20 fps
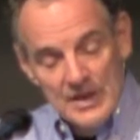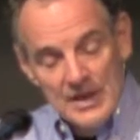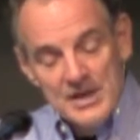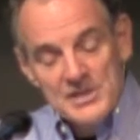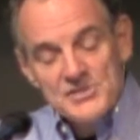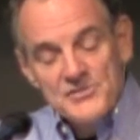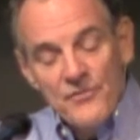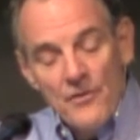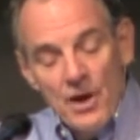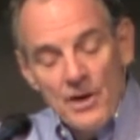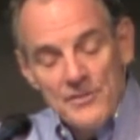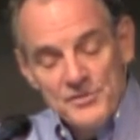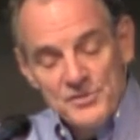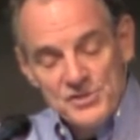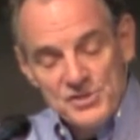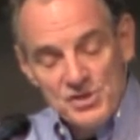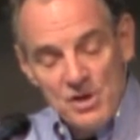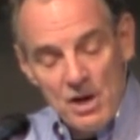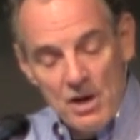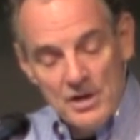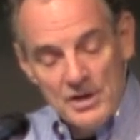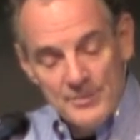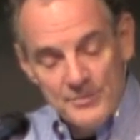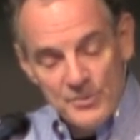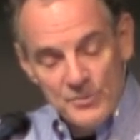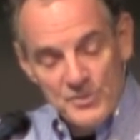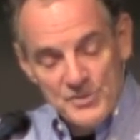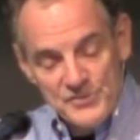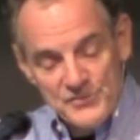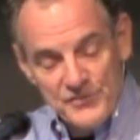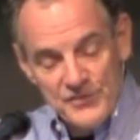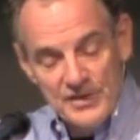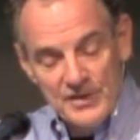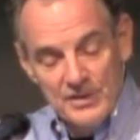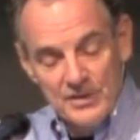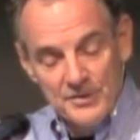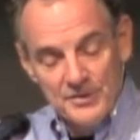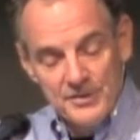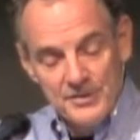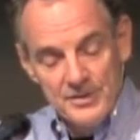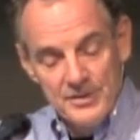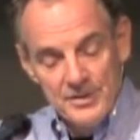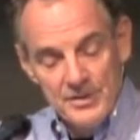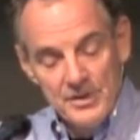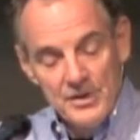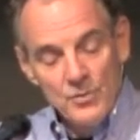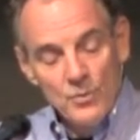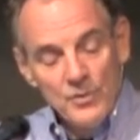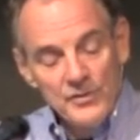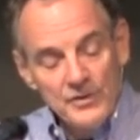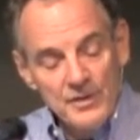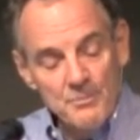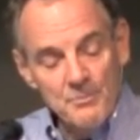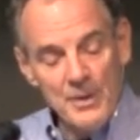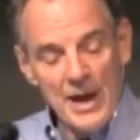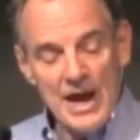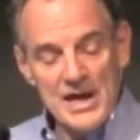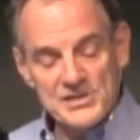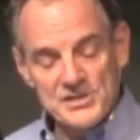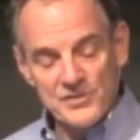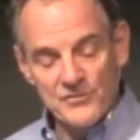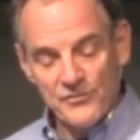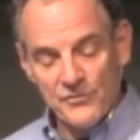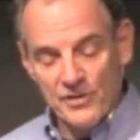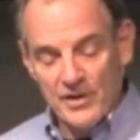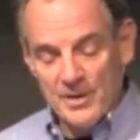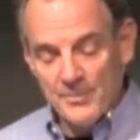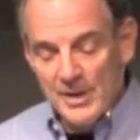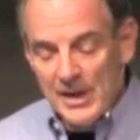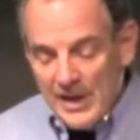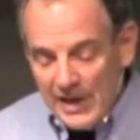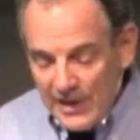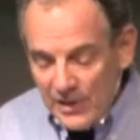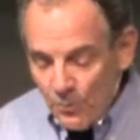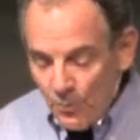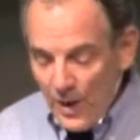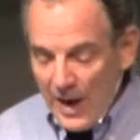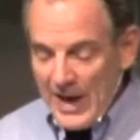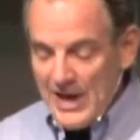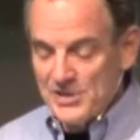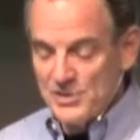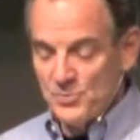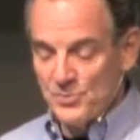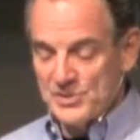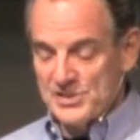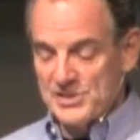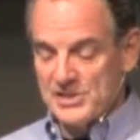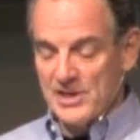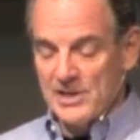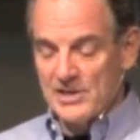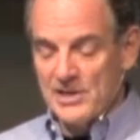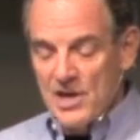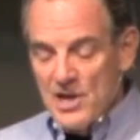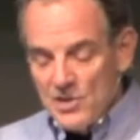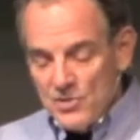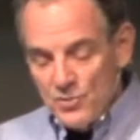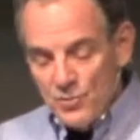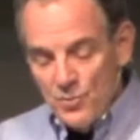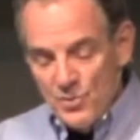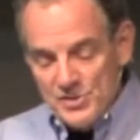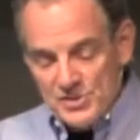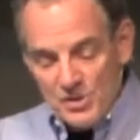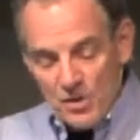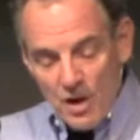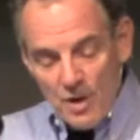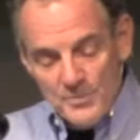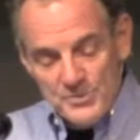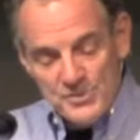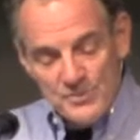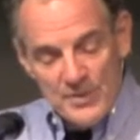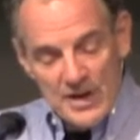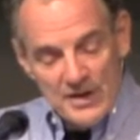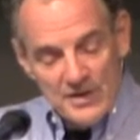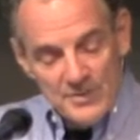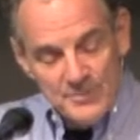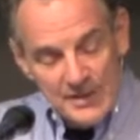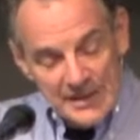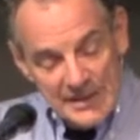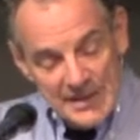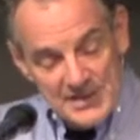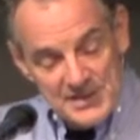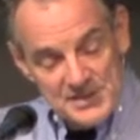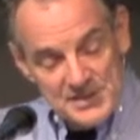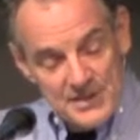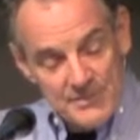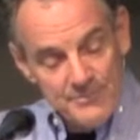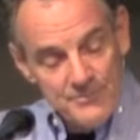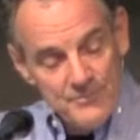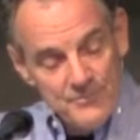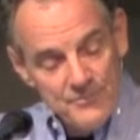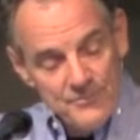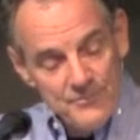his father saw him and was filled with compassion for him. He ran to his son, threw his arms around him, and kissed him.